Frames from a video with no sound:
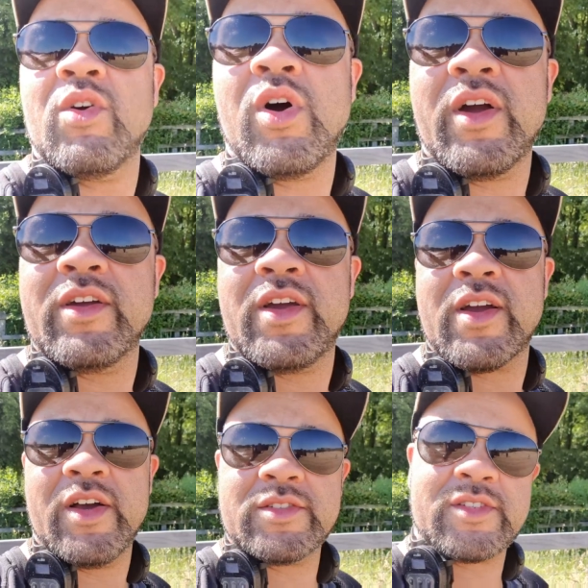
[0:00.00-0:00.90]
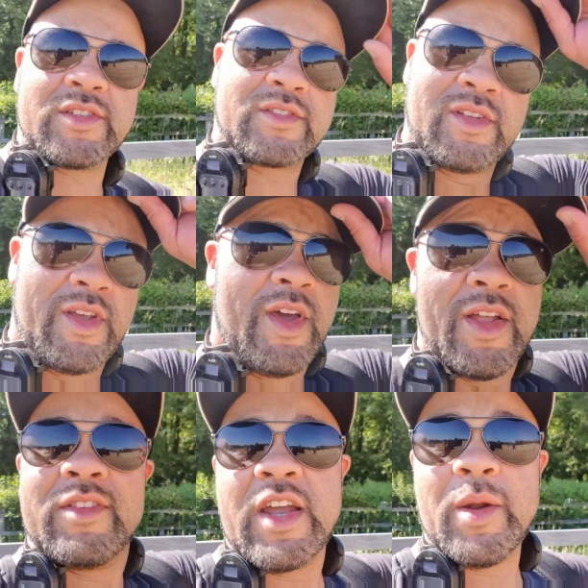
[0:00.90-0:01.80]
Right, yeah guys, this is
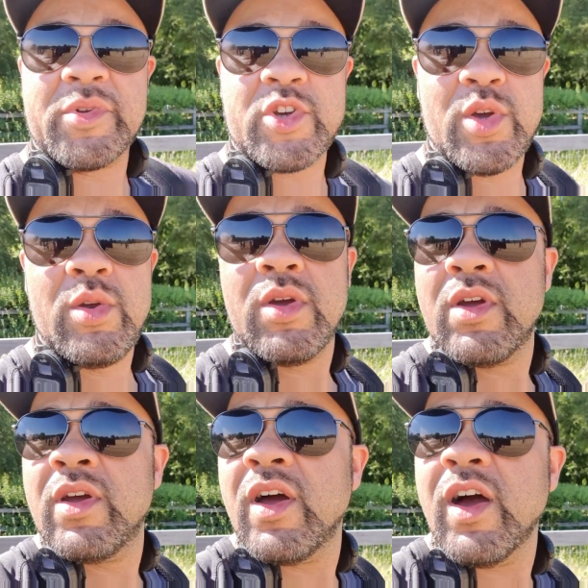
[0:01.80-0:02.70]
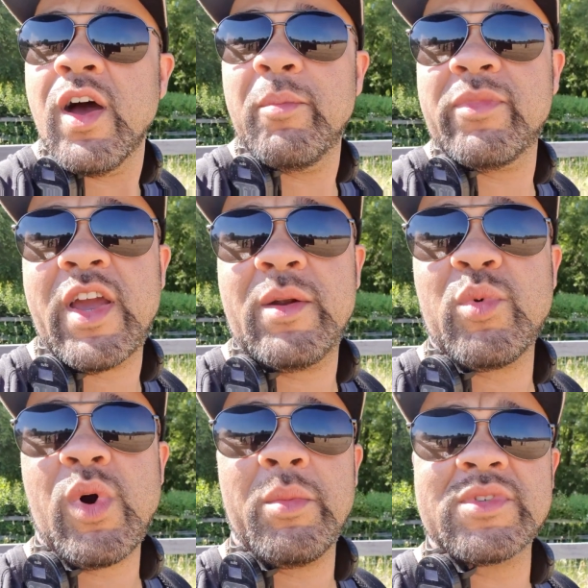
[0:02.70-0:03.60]
day number two. Um, day
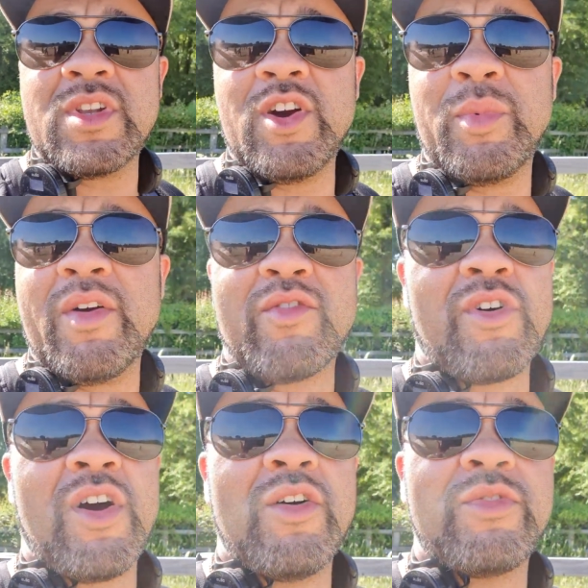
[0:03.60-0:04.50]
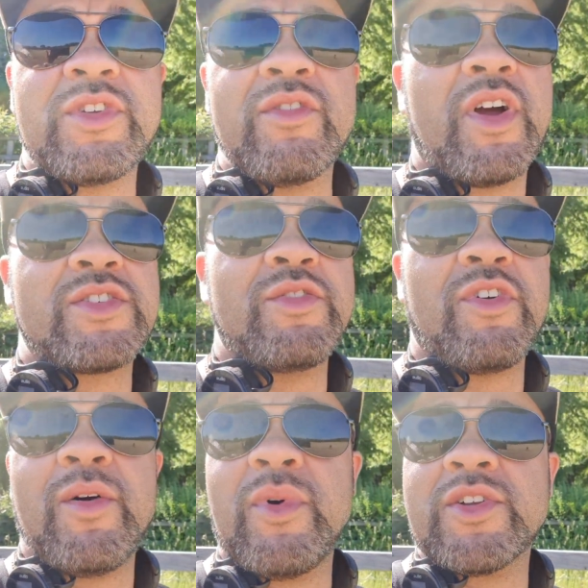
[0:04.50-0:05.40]
number one was a little bit of a write-off. We didn't actually
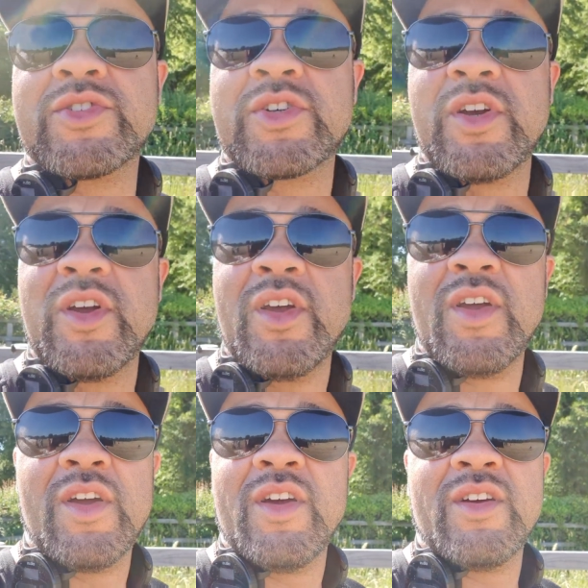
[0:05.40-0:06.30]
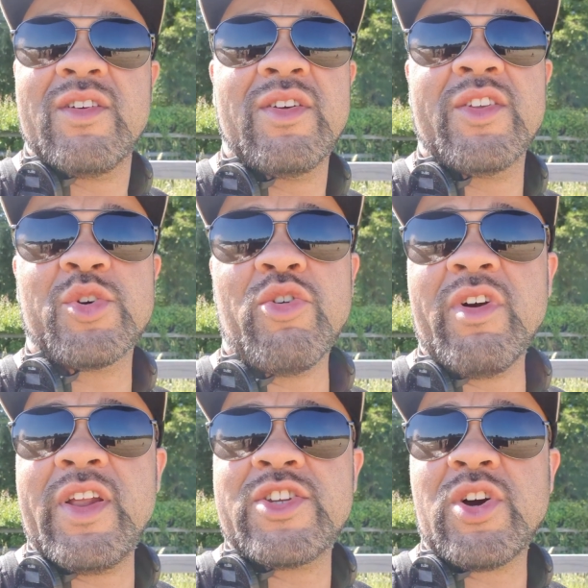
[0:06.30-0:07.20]
find much at all
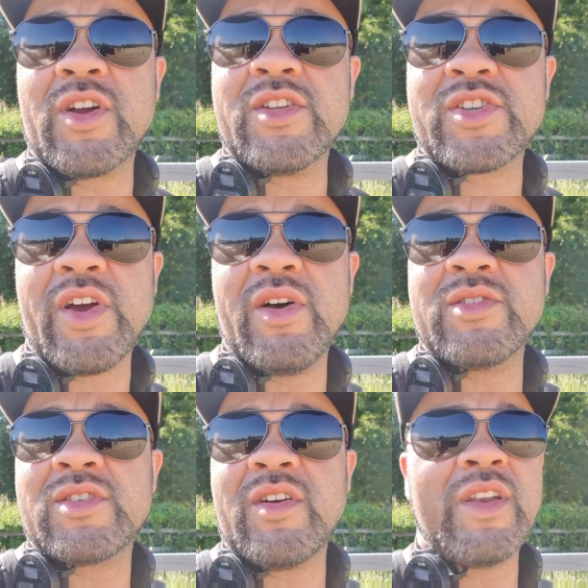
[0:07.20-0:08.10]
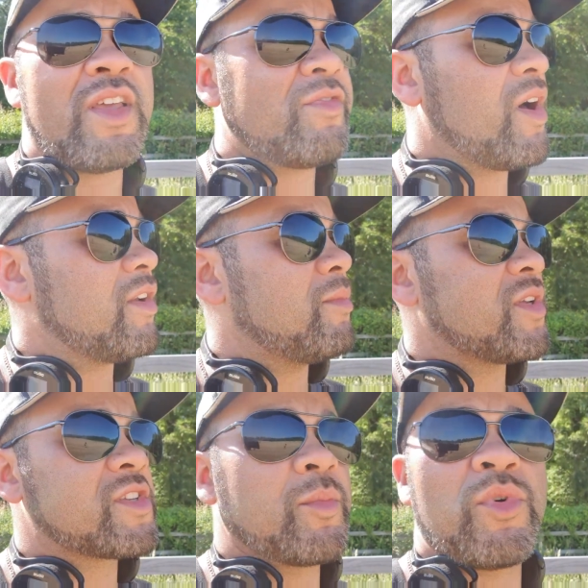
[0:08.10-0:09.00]
really. Shotgun shells, Lee found a
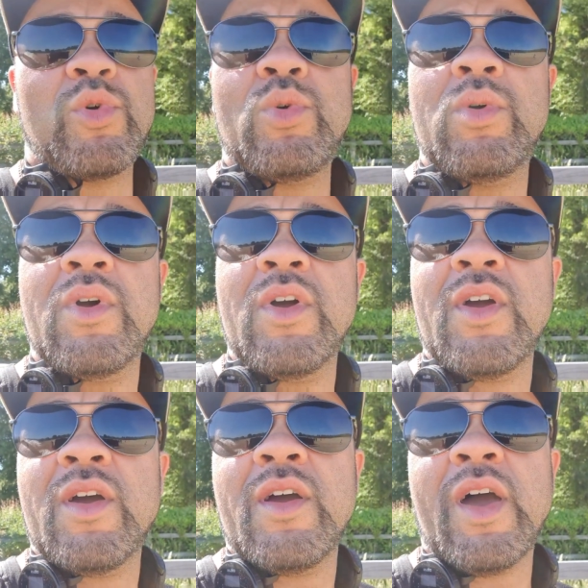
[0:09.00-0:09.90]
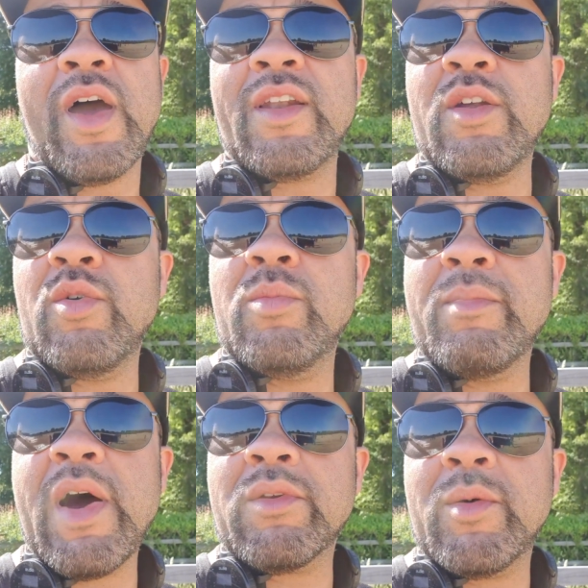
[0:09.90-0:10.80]
musket ball and a little
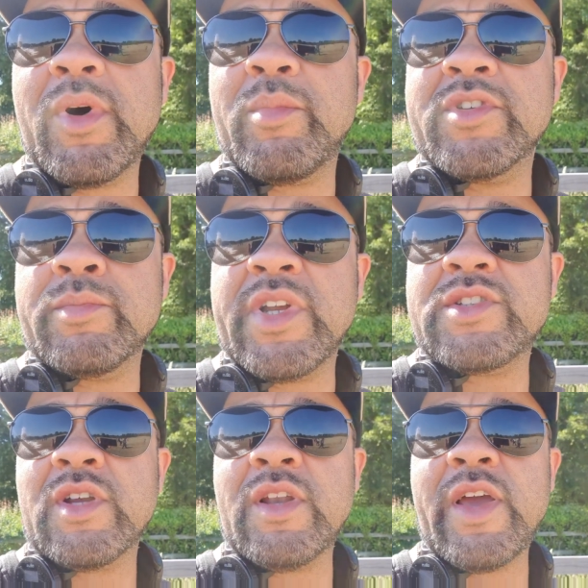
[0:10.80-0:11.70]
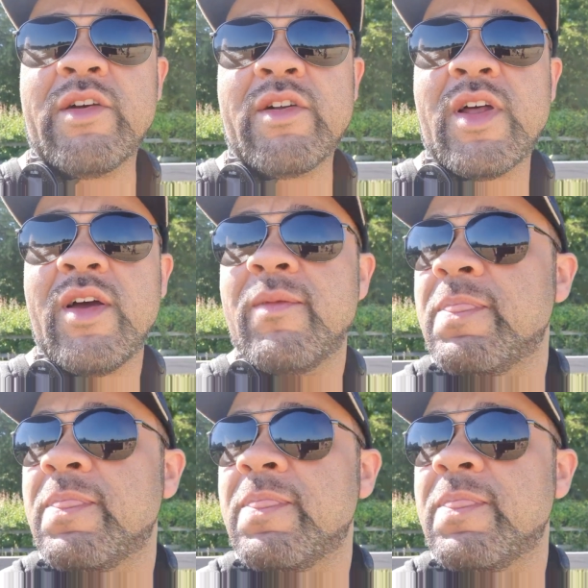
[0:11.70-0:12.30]
mount. I might put some pictures on later of that.